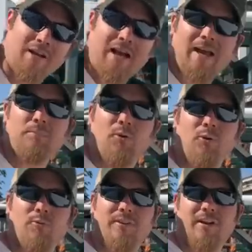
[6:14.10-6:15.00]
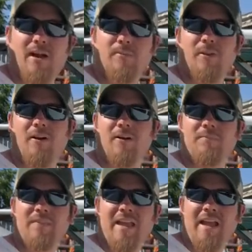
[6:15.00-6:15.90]
when I pull with a come along,
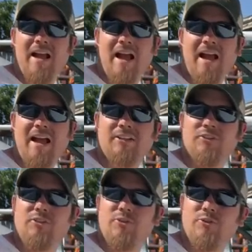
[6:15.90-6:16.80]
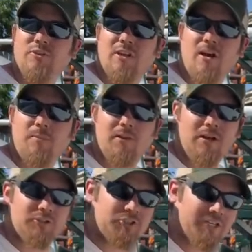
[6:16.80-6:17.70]
I actually use the come
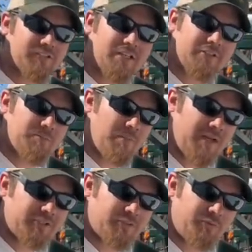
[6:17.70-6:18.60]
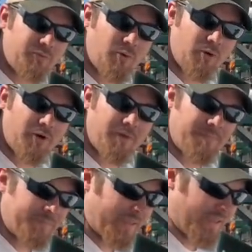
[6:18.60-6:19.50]
along just as much for
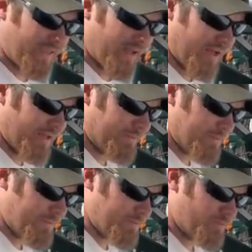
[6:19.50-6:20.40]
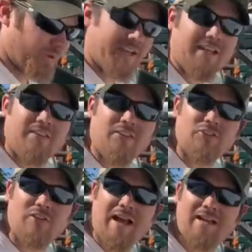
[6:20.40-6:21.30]
uh, bringing in the
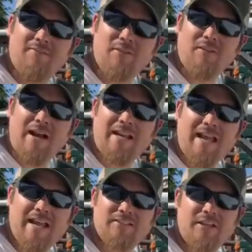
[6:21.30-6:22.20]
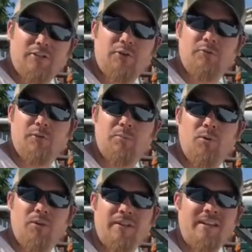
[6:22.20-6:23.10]
slack of the line as I do for
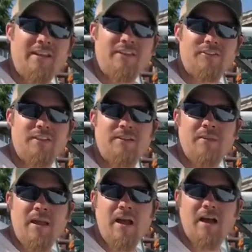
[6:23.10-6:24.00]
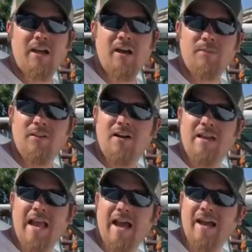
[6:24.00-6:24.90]
pulling. You see, a come
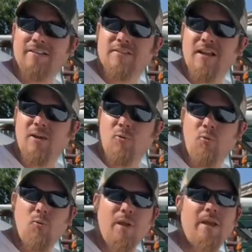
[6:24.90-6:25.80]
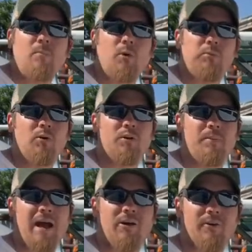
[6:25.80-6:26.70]
along has way more pulling
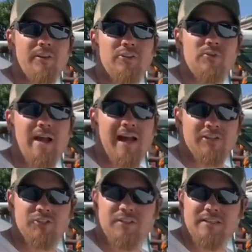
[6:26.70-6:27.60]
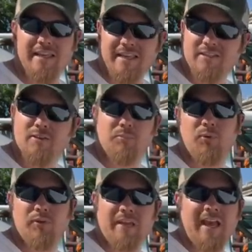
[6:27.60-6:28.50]
power than you actually need to
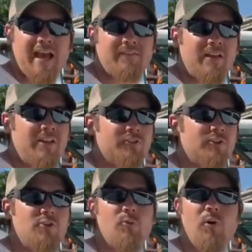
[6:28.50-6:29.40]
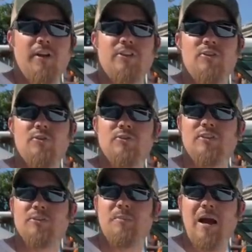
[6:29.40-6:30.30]
pull the calf. So you wanna use
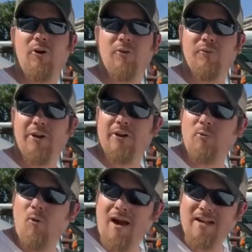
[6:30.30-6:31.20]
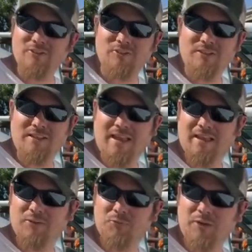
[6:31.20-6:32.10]
this power very wisely
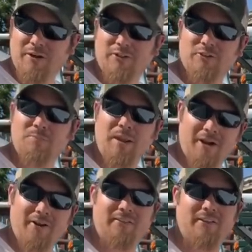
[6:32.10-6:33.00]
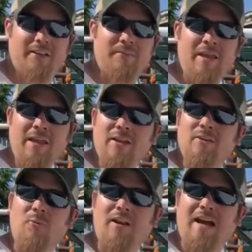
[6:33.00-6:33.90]
and very sparingly.
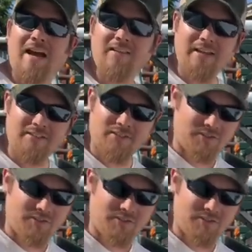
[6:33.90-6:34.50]
What I like to